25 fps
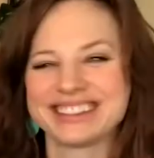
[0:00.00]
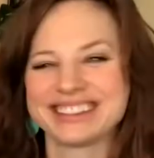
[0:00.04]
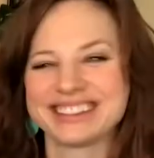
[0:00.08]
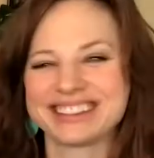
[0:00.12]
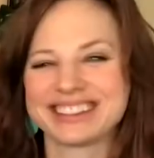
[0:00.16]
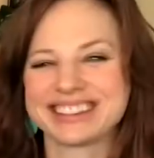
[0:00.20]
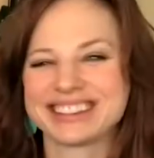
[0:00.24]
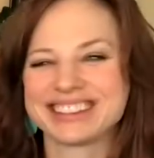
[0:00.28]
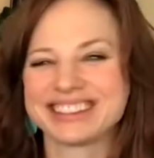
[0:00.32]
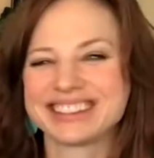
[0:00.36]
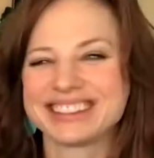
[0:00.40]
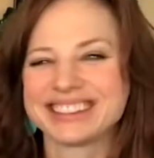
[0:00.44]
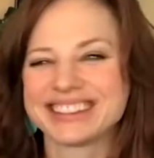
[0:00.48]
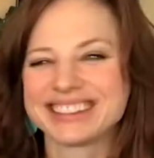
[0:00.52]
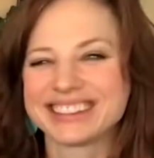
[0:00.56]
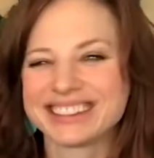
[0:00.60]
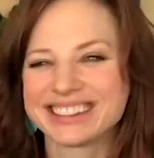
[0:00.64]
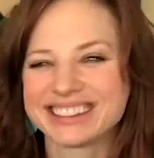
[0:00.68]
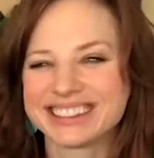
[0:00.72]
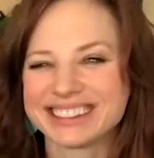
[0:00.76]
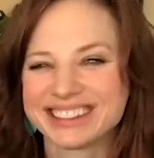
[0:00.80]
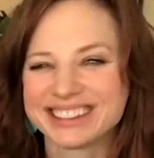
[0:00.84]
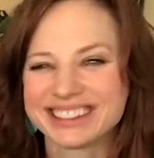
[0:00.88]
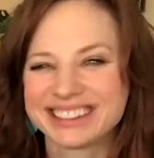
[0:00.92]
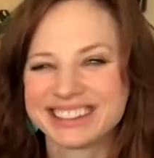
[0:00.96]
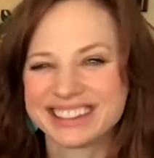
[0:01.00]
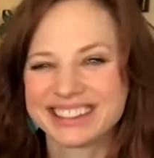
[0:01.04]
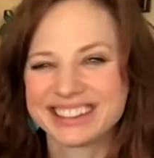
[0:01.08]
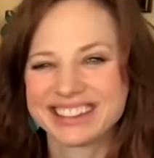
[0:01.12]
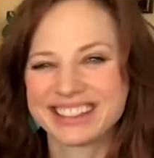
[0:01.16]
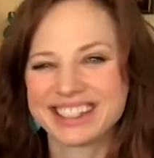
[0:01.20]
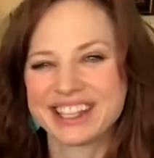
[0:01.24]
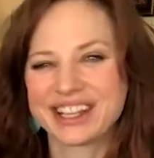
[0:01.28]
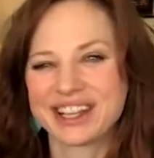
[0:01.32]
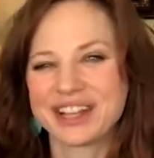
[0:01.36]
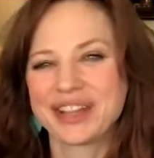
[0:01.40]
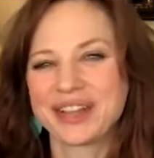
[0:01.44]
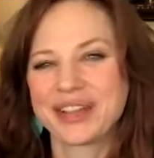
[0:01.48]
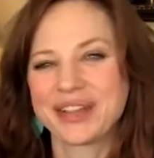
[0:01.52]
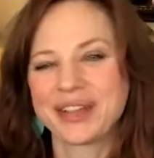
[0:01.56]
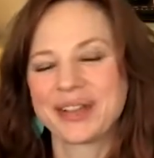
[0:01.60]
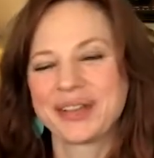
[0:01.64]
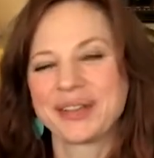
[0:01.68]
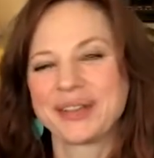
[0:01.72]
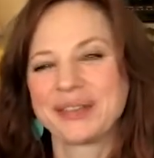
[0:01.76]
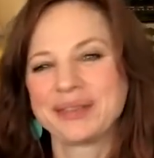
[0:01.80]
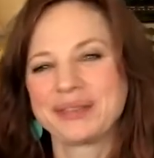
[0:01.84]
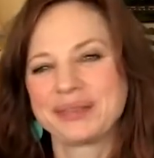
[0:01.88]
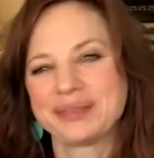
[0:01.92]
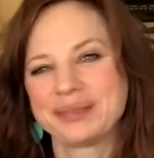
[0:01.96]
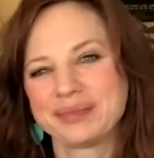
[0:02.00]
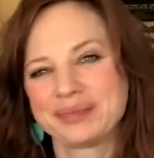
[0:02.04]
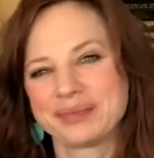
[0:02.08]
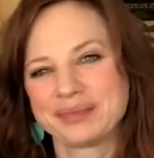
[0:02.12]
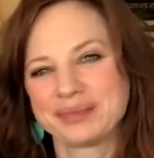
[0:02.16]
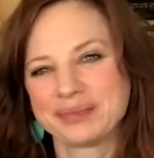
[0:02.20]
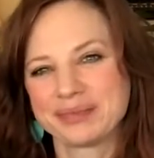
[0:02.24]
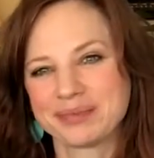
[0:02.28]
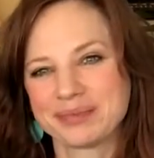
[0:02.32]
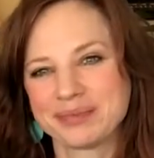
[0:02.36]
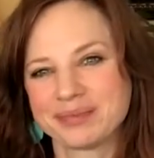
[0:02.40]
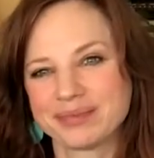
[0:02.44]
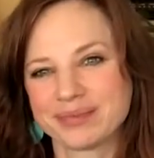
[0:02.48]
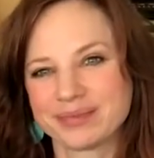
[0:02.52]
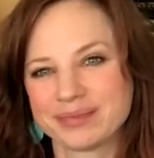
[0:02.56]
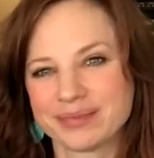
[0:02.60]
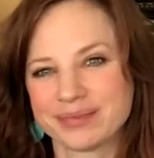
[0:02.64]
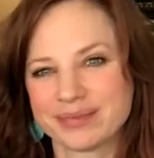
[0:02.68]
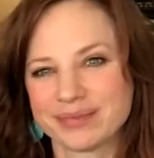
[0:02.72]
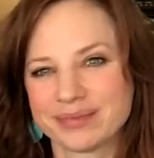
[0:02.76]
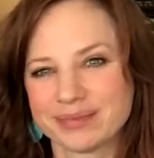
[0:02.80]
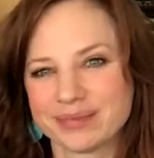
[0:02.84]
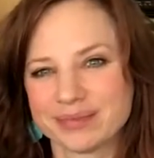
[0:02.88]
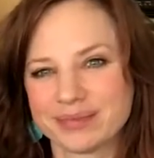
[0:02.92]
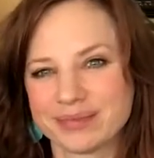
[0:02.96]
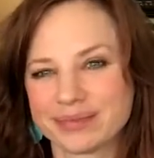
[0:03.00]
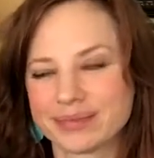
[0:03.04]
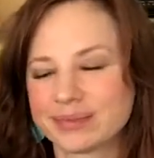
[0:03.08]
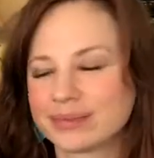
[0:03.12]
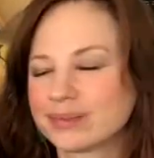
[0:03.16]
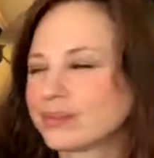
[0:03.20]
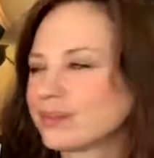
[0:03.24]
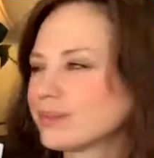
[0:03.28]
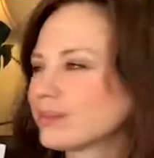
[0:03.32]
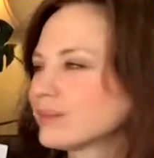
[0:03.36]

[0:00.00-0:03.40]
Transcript: [no speech]